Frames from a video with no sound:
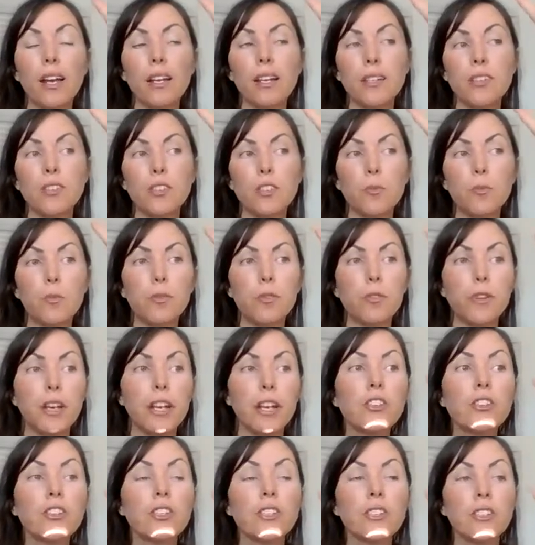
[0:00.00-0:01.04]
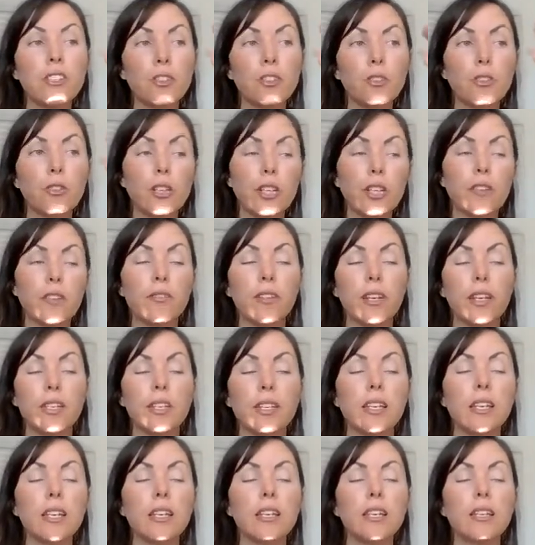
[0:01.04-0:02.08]
inspirations and creative
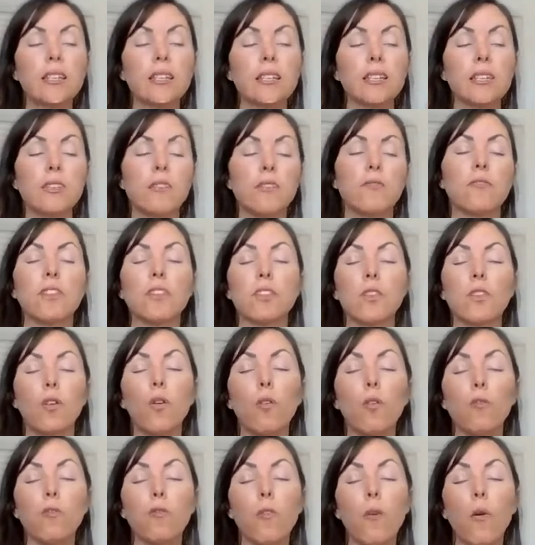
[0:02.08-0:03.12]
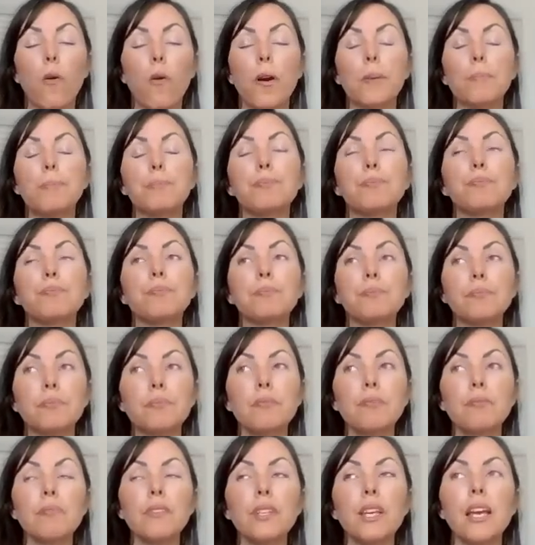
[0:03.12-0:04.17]
ideas into physical form?
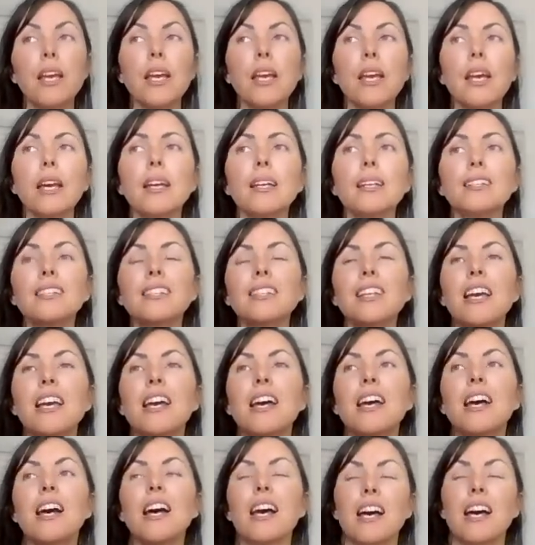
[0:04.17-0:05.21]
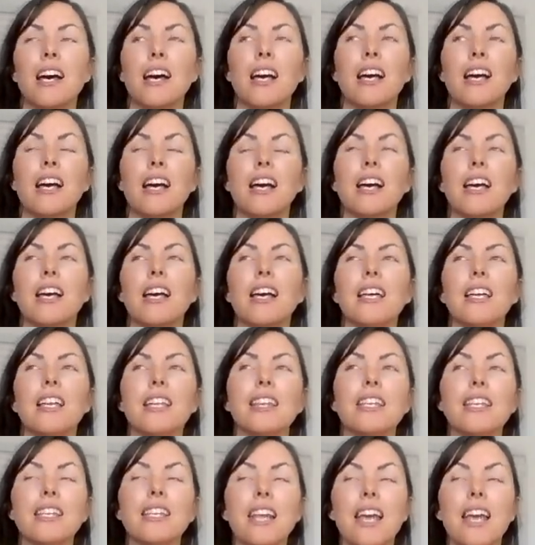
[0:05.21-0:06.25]
And
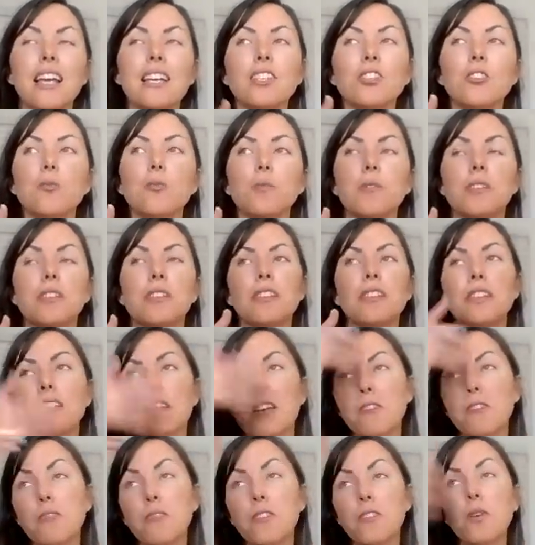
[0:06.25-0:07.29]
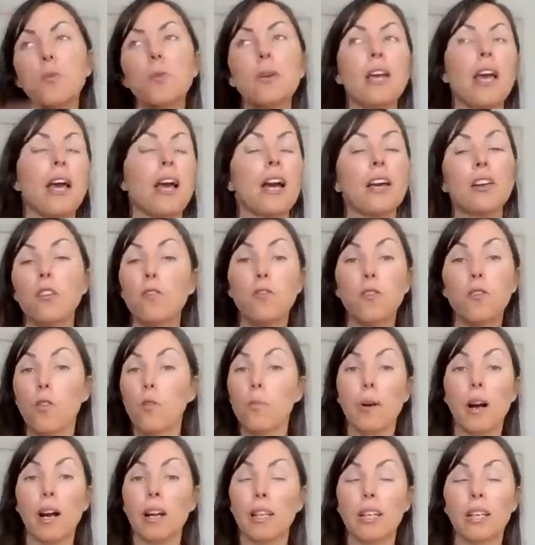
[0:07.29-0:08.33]
the next piece, because I feel we had a full
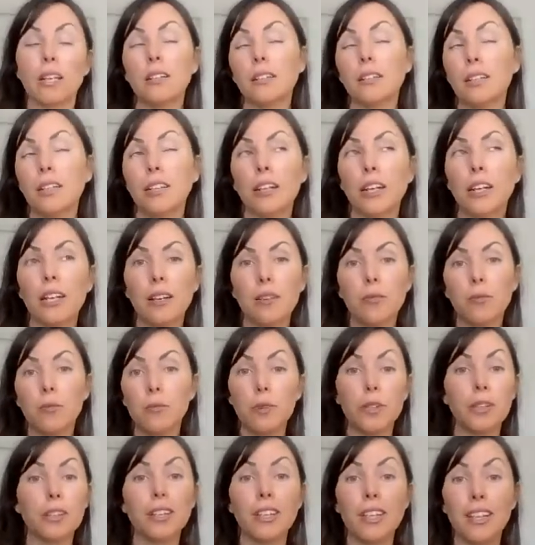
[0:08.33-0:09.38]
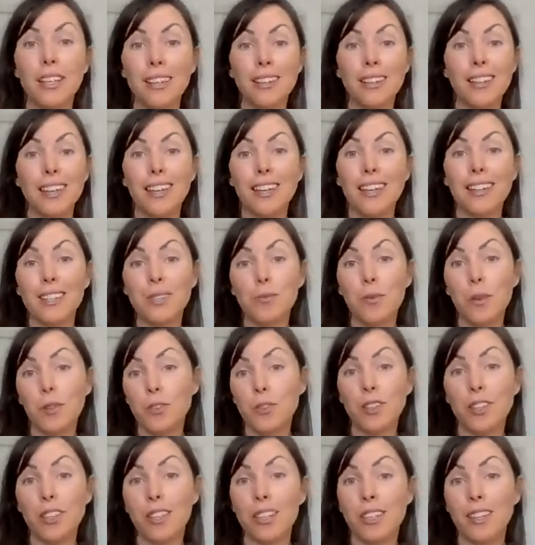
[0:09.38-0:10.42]
body clearing, really, like
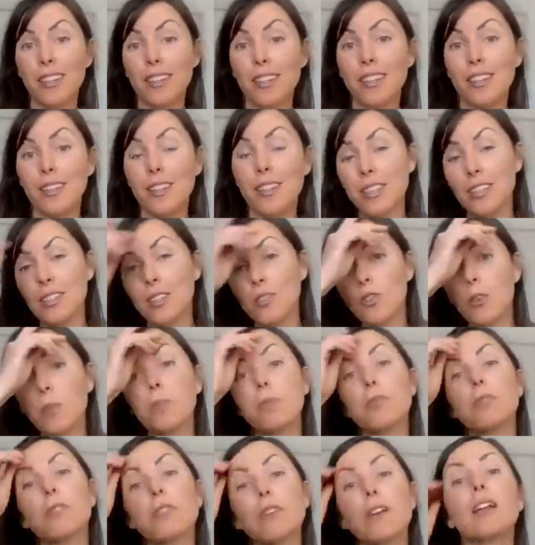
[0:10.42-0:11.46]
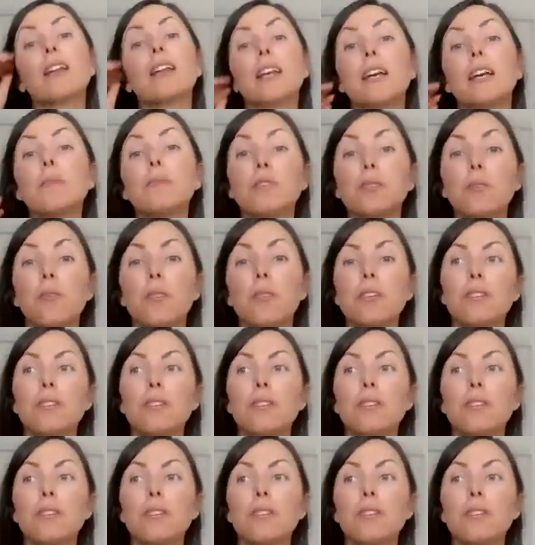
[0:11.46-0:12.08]
especially this triple eclipse